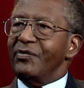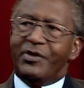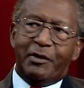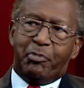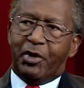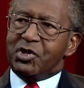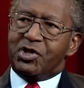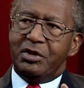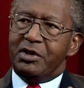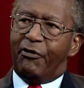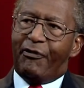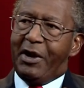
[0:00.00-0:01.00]
the
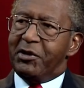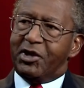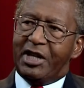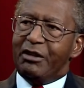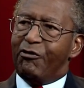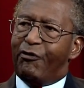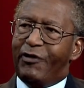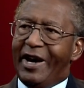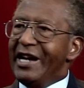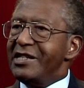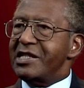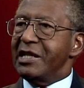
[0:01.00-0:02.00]
person, the founder couldn't
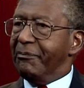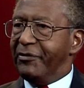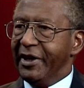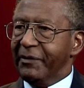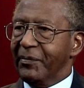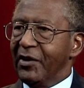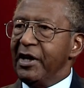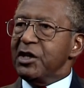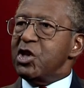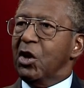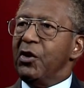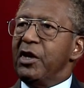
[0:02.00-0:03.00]
find something.
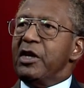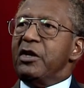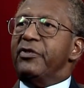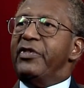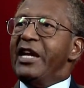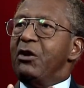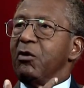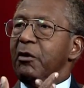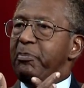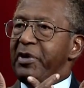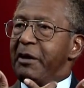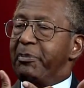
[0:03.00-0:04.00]
So they were
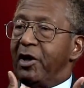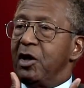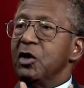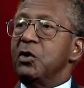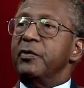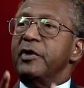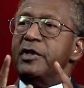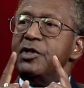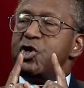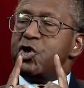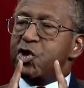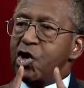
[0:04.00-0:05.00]
people who
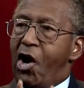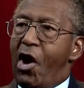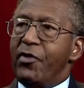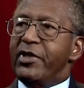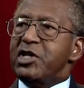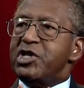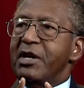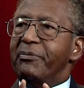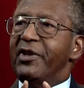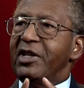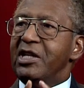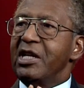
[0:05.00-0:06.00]
saw that
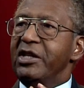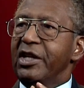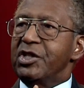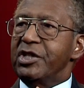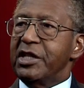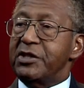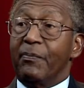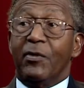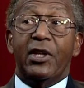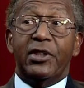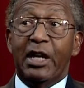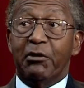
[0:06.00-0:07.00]
something didn't exist.
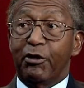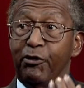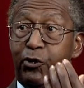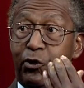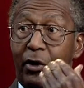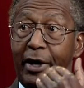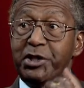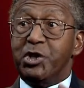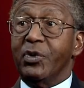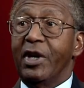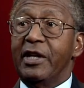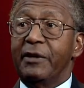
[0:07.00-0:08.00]
They were
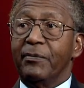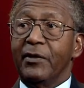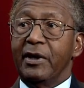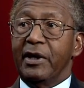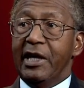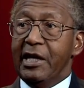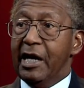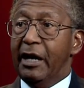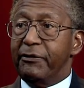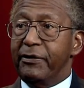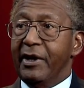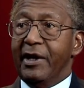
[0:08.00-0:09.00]
frustrated
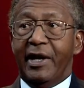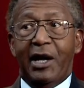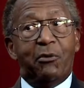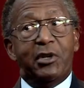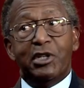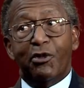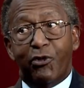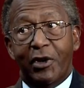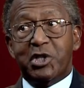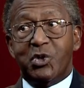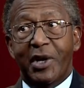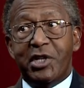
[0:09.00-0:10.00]
enough. And when your
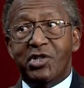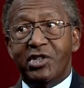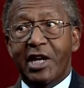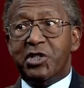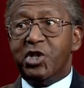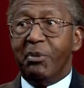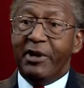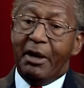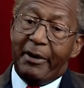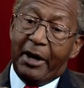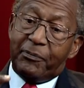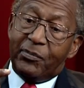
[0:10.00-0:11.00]
frustration gets to be
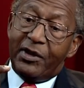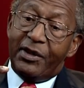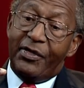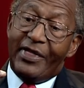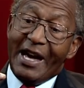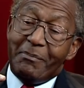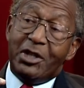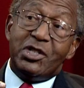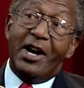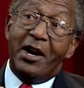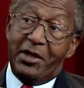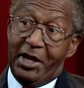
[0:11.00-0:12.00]
about that much
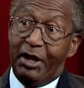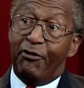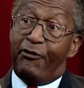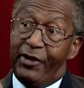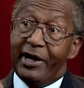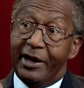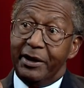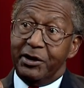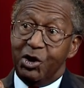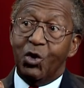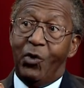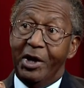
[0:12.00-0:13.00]
higher than the fear,
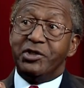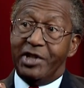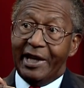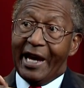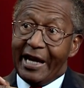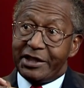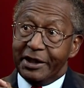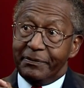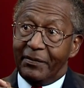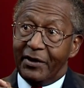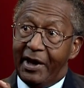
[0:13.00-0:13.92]
you will take action.